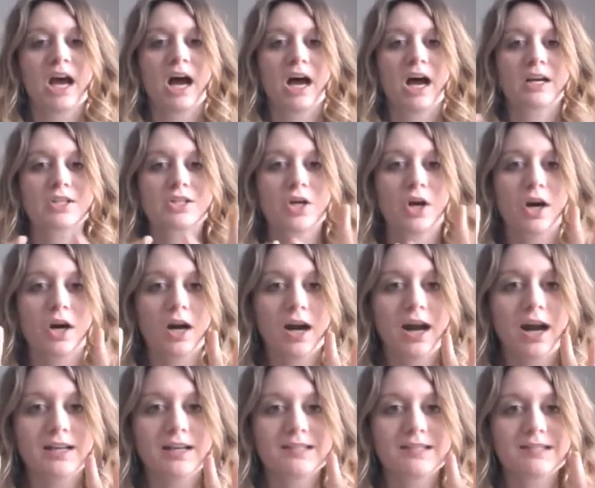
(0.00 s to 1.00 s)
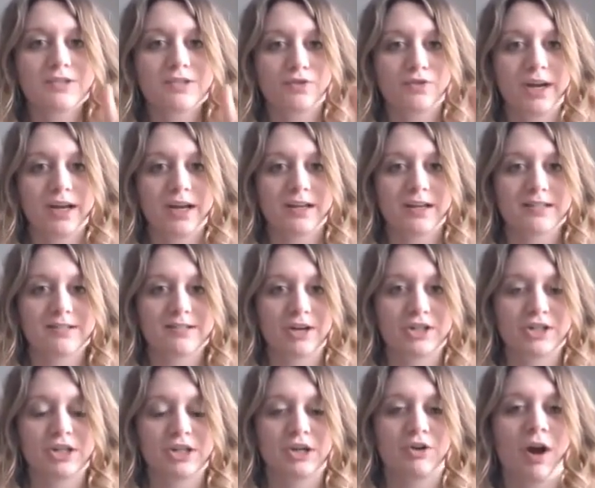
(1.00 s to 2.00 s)
A guitar has strings
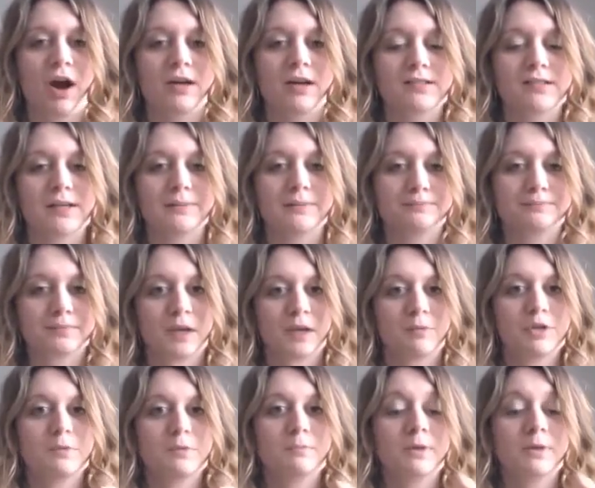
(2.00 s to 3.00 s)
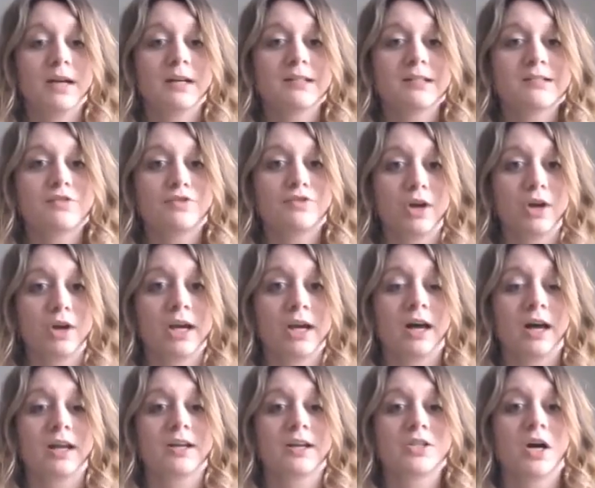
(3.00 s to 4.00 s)
stretching across it. When you pluck a string
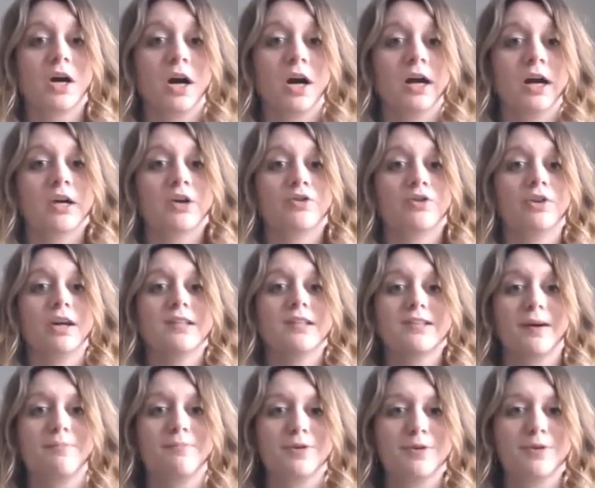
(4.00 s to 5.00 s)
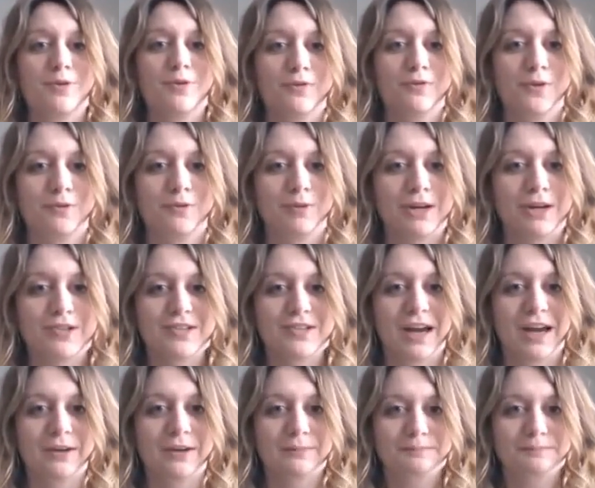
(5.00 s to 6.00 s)
on a guitar, it creates a beautiful, rich
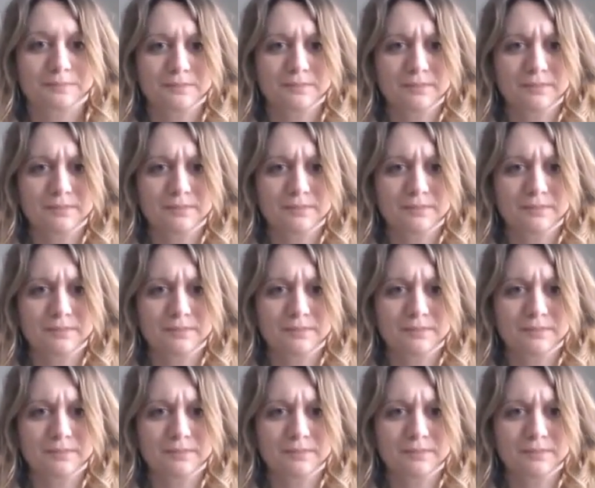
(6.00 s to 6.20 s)
sound.